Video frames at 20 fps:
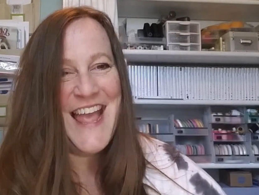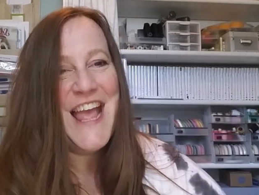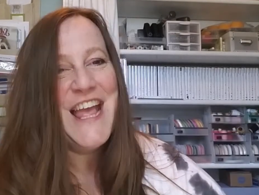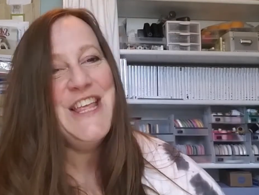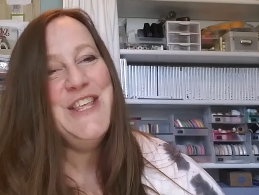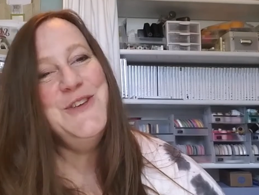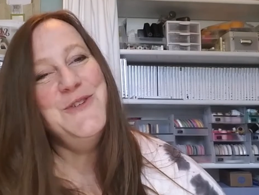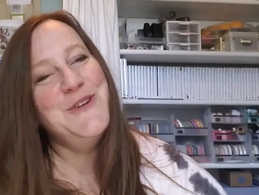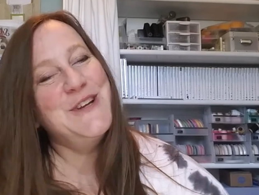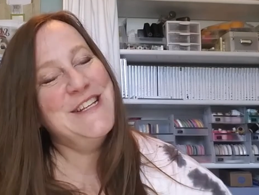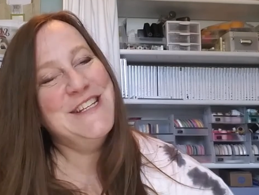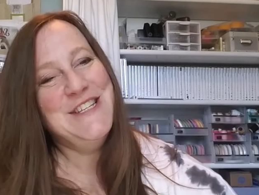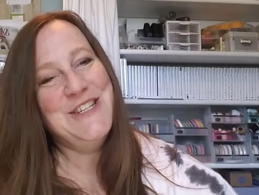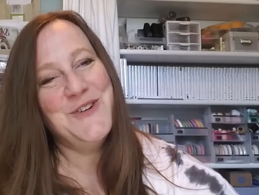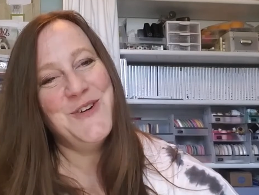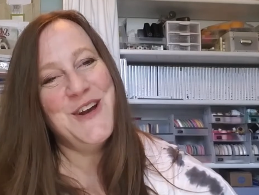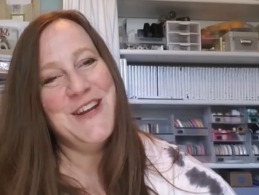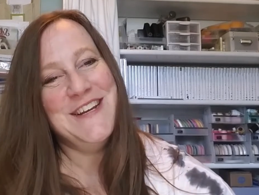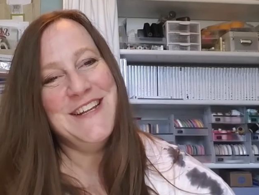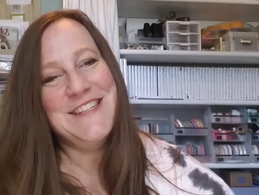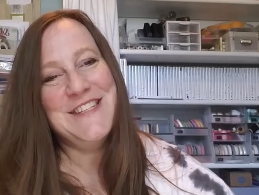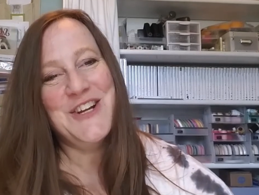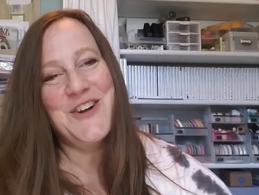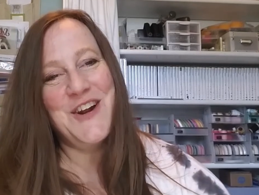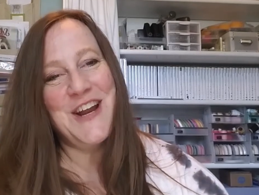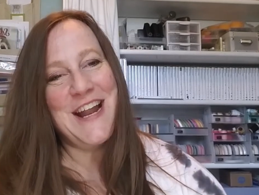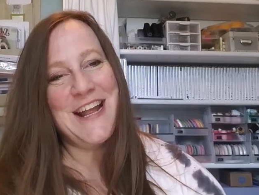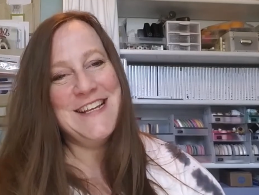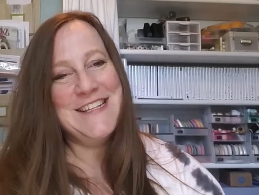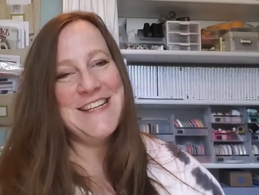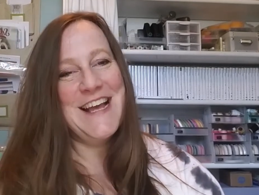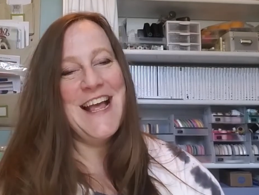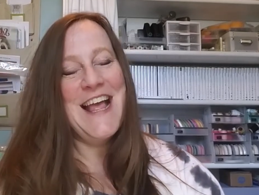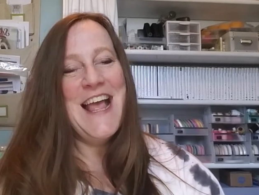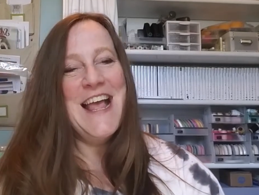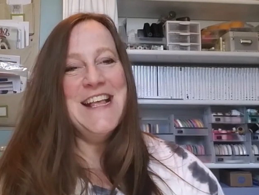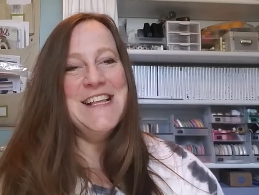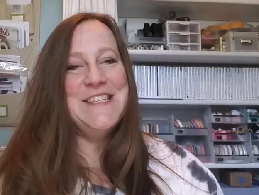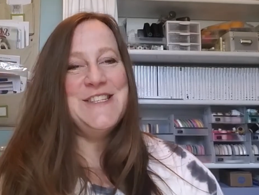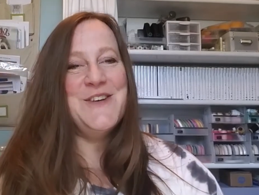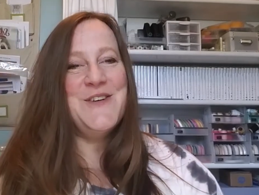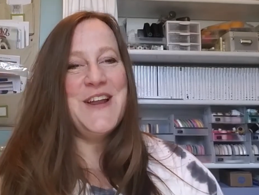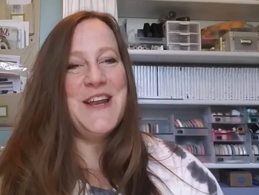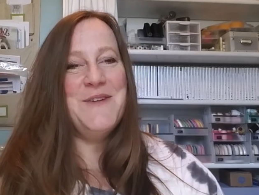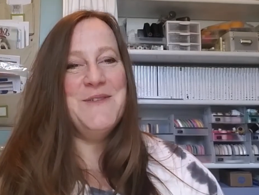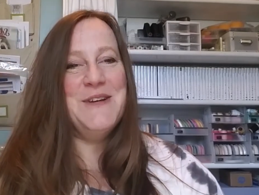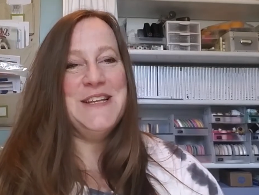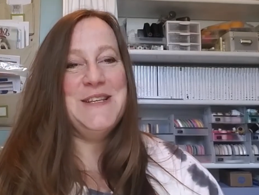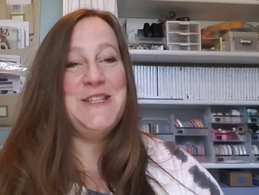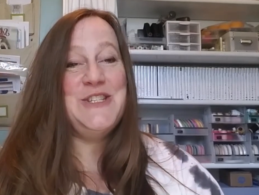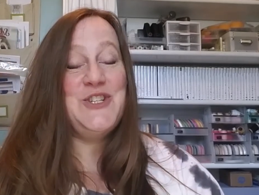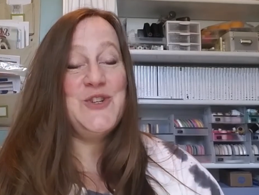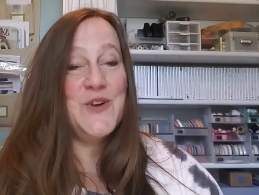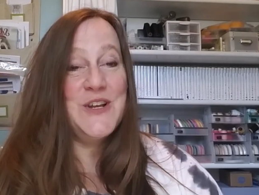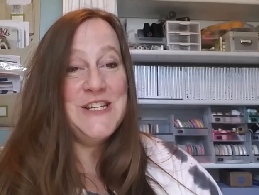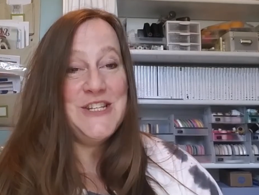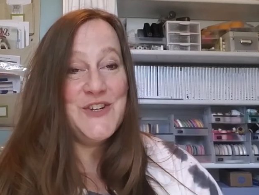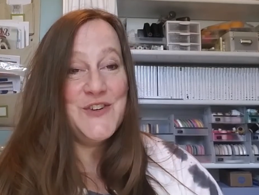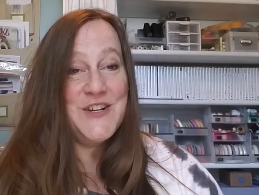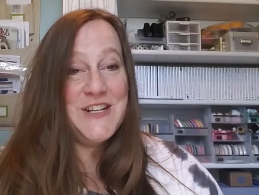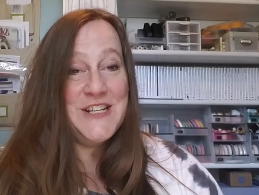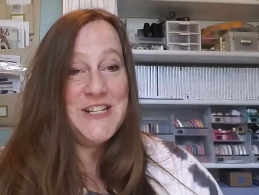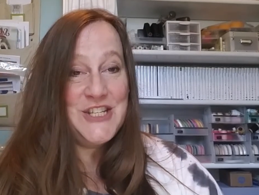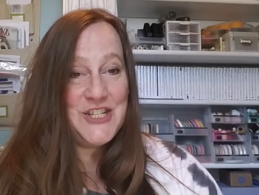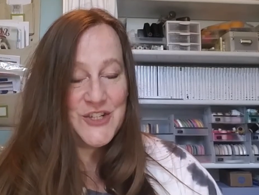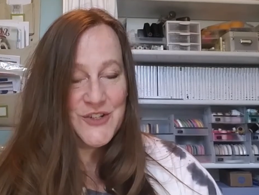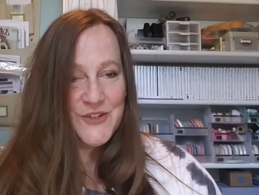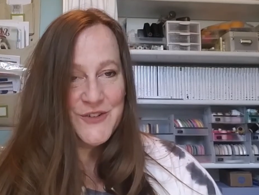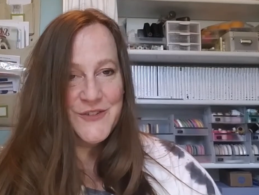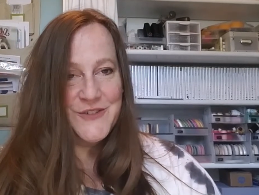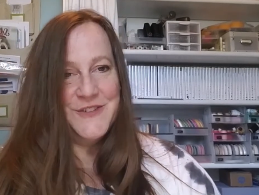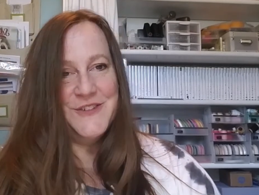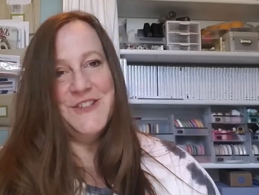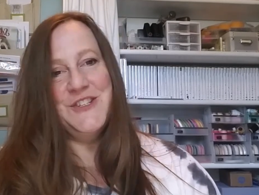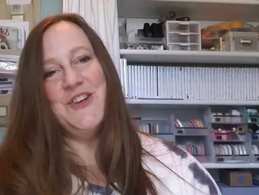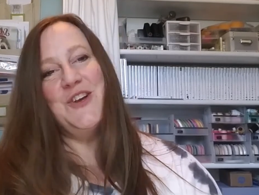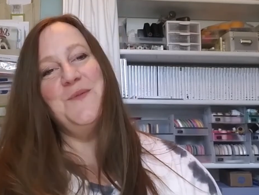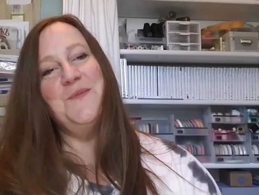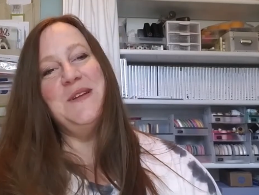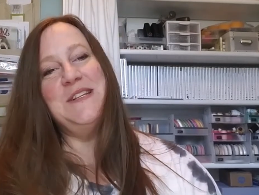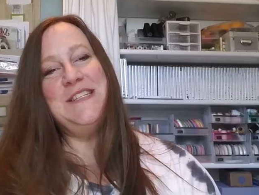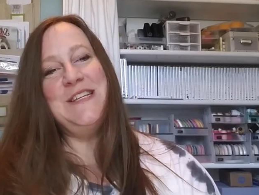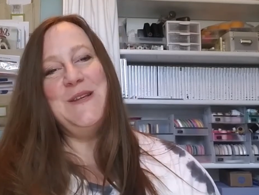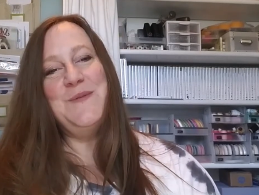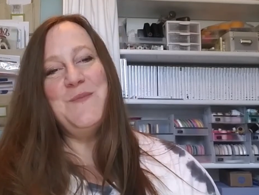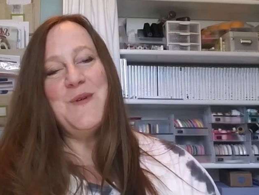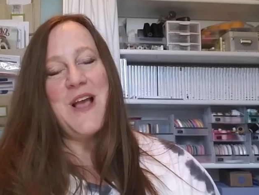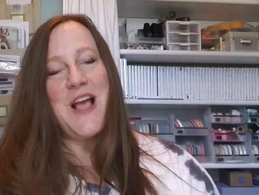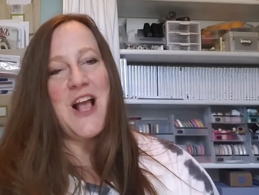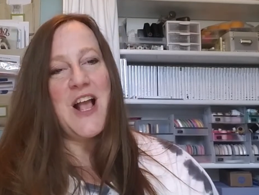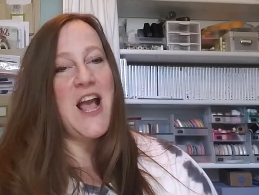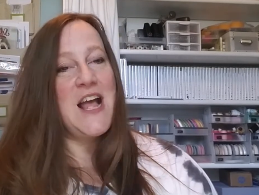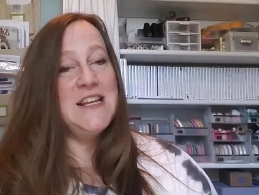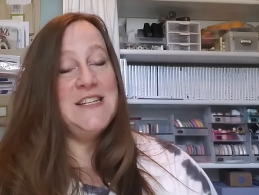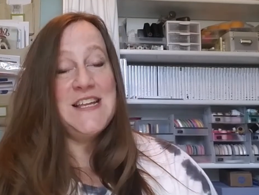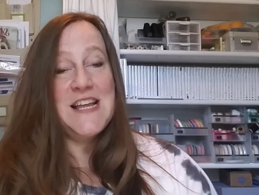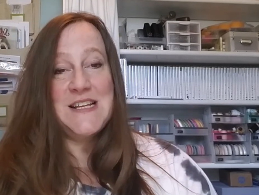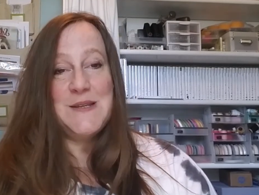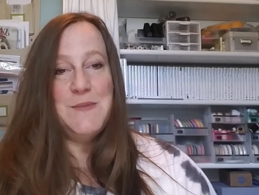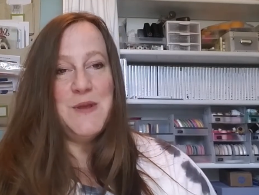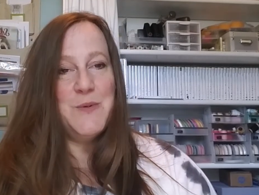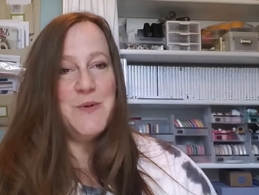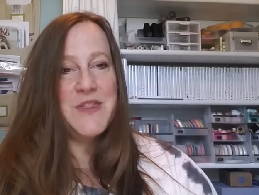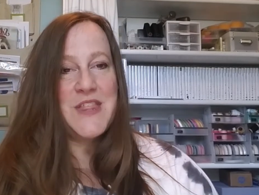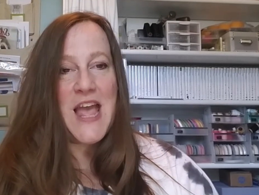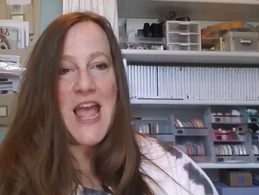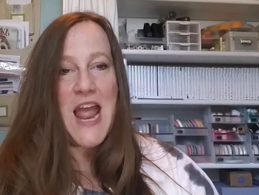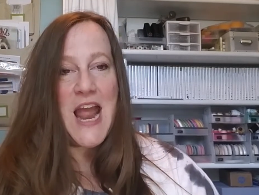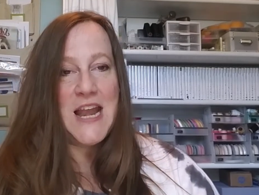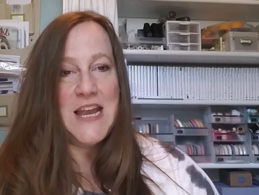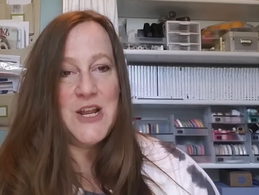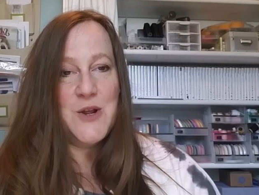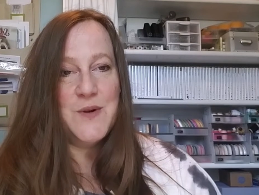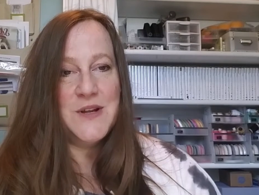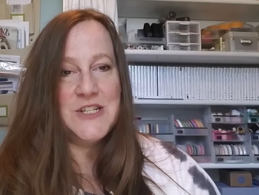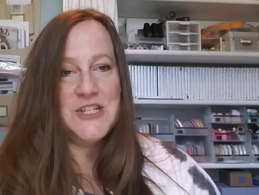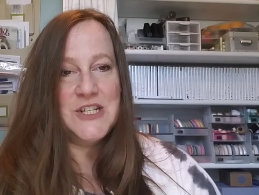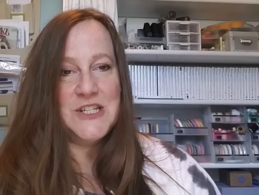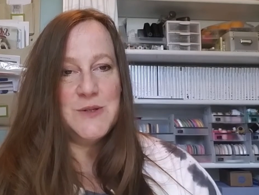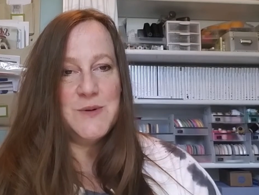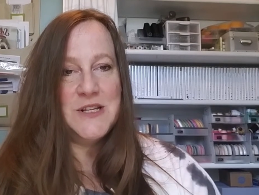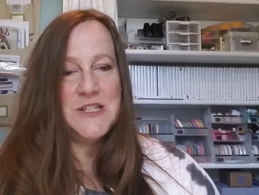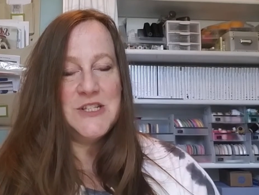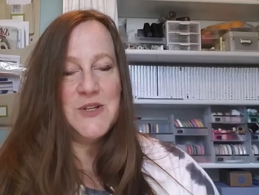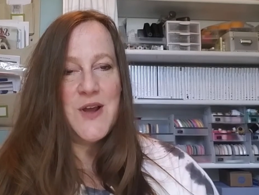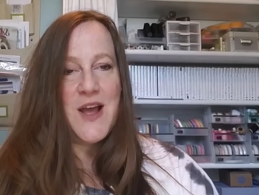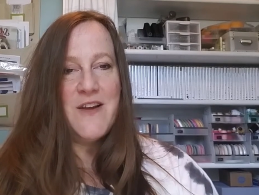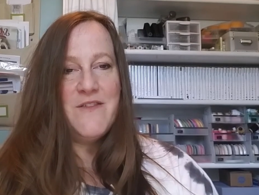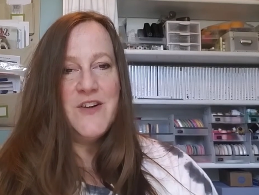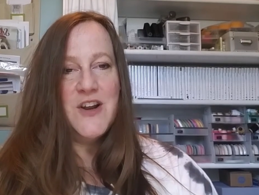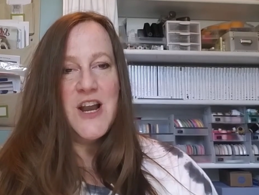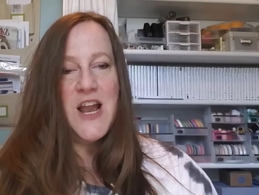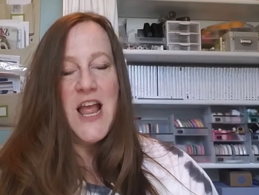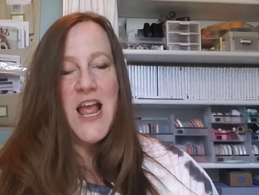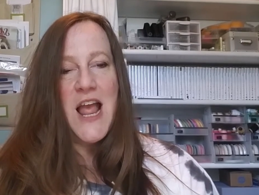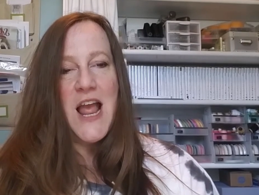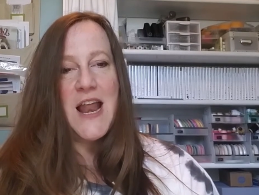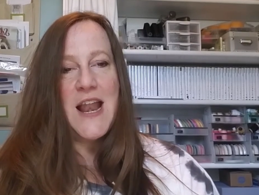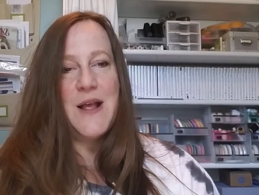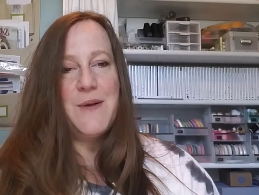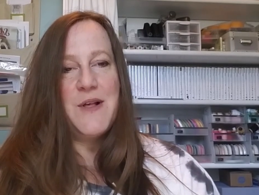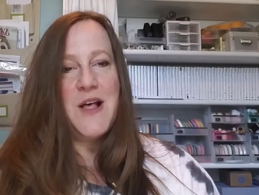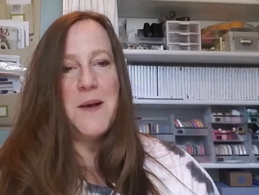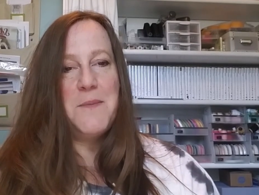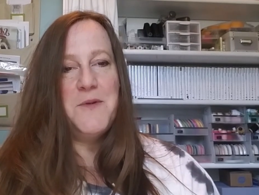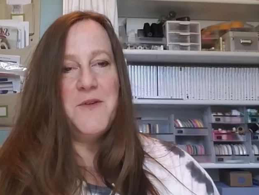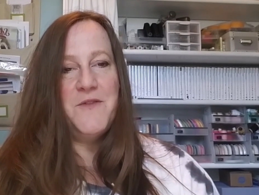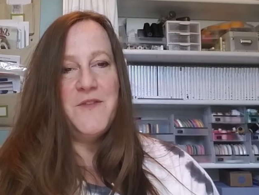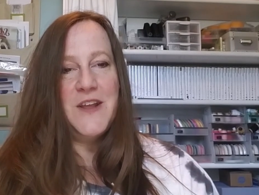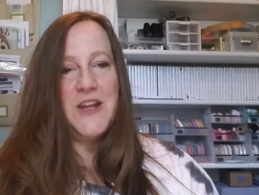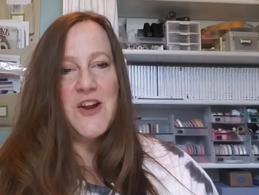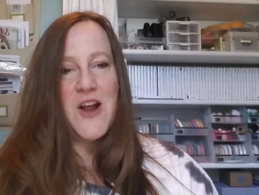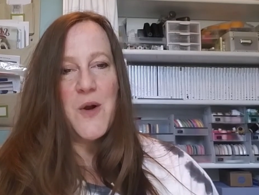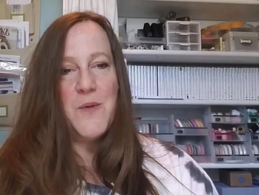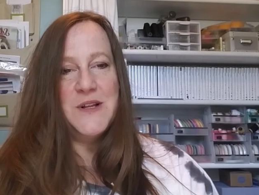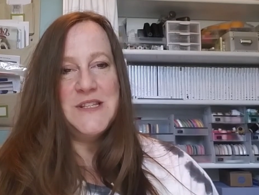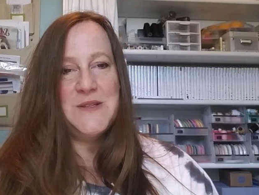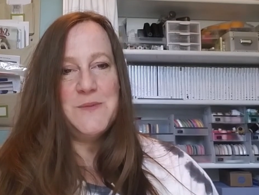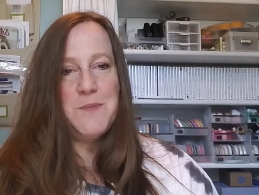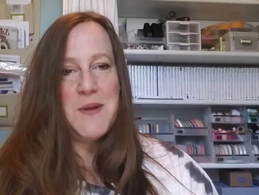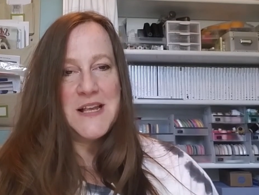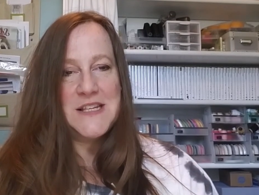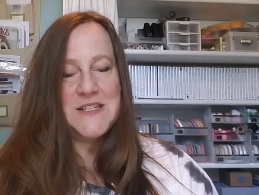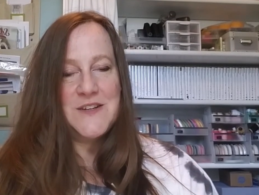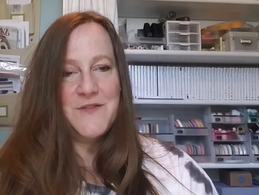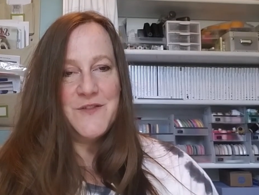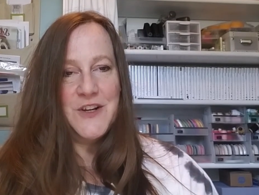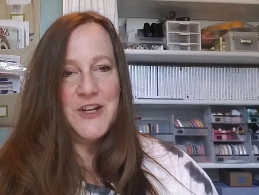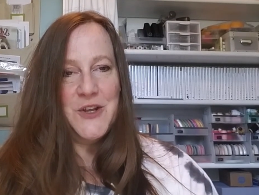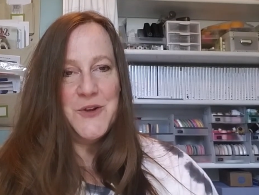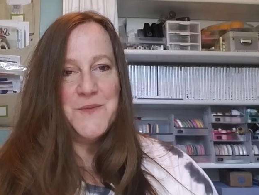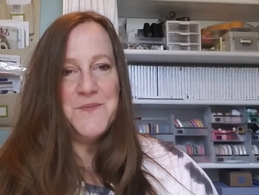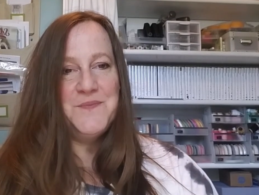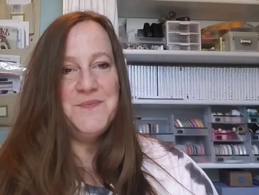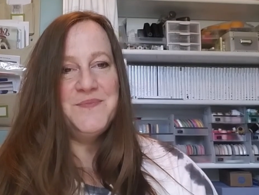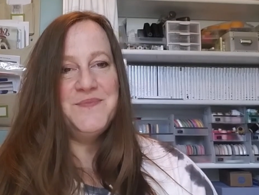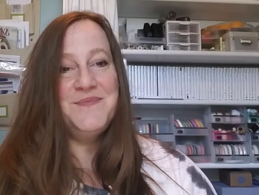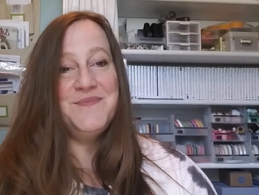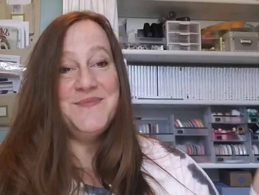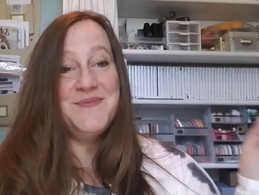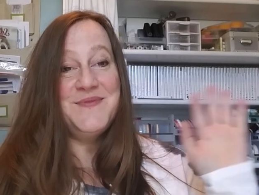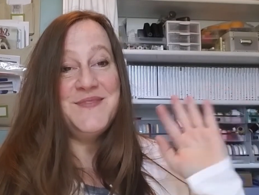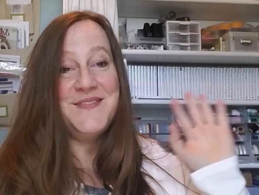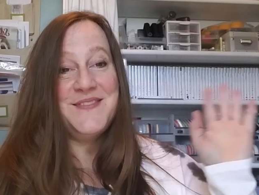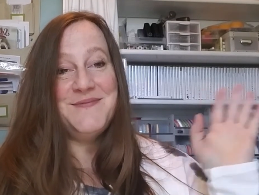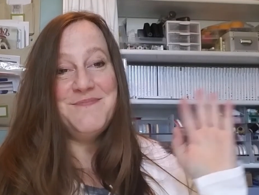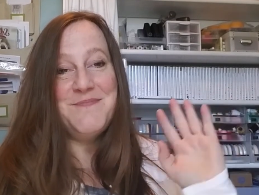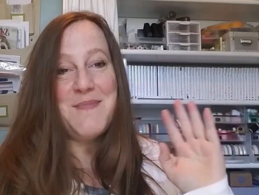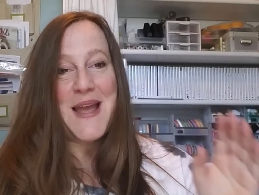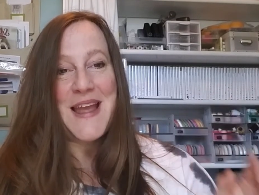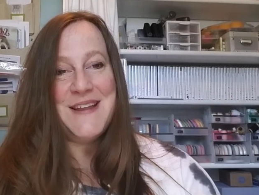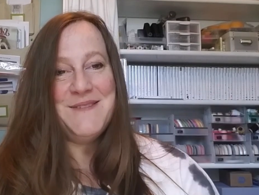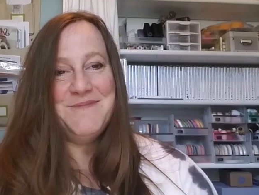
you can join. It's a great idea. So anyway, join during June, join my team, contact me with any questions whatsoever, and I will help you figure out what's best for you. Bye.